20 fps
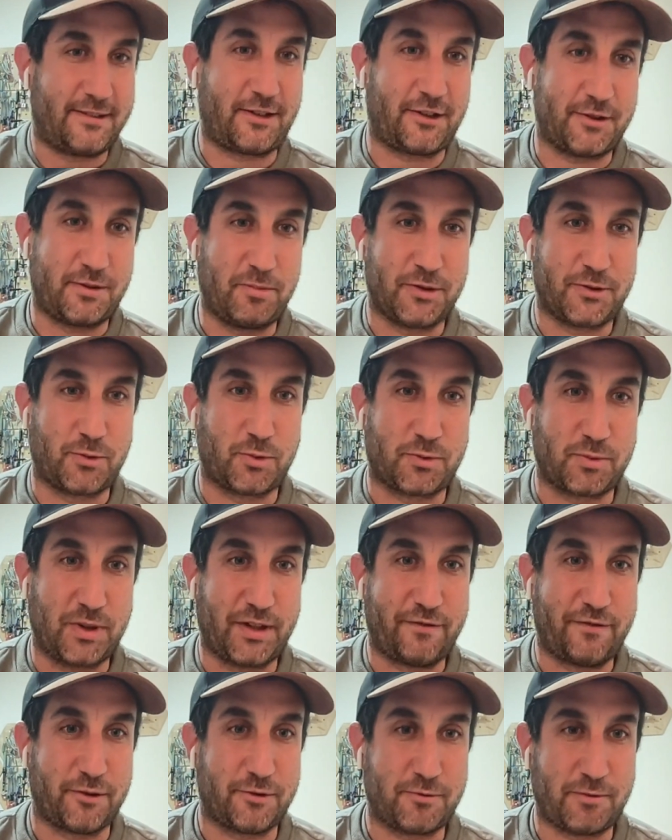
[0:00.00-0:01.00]
his
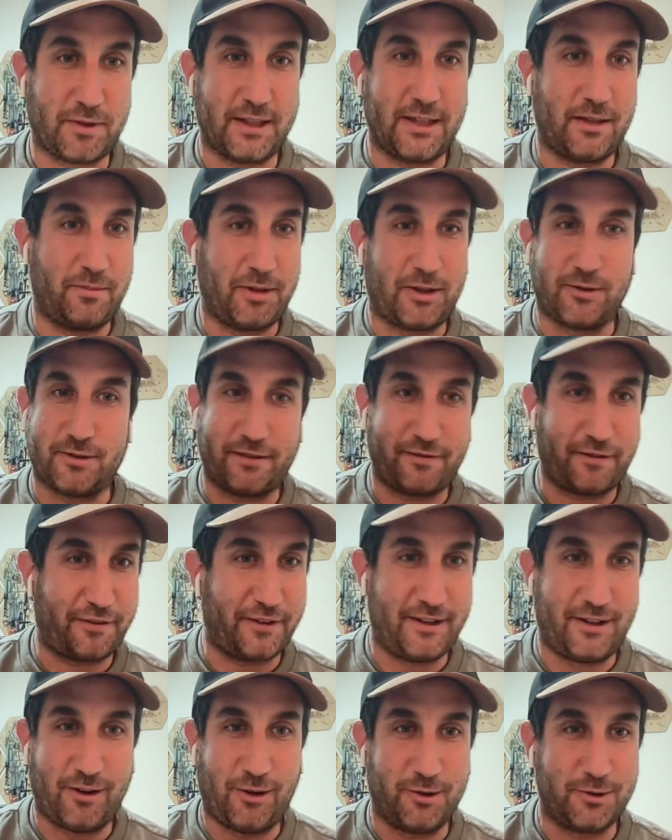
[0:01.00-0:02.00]
customers was really frustrated
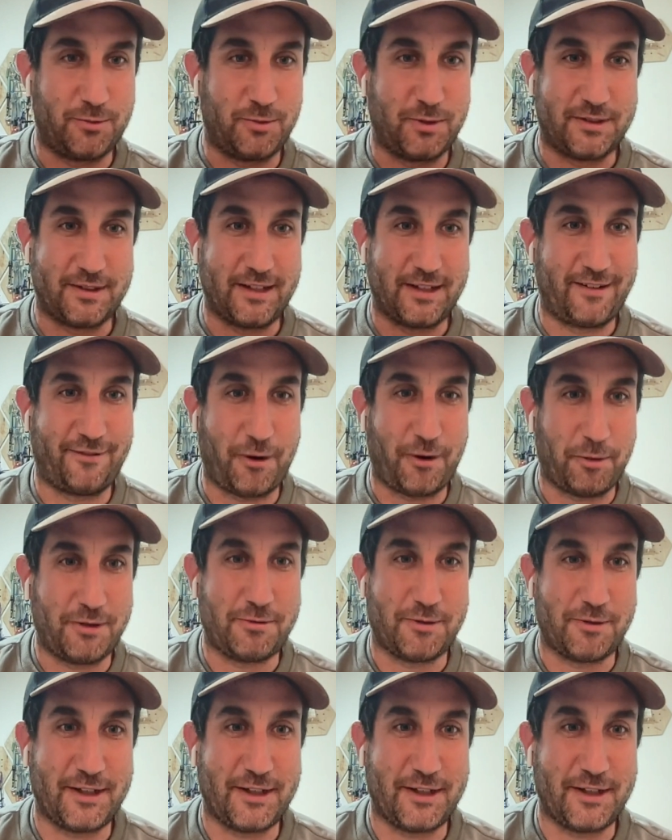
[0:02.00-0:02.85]
because everything goes with like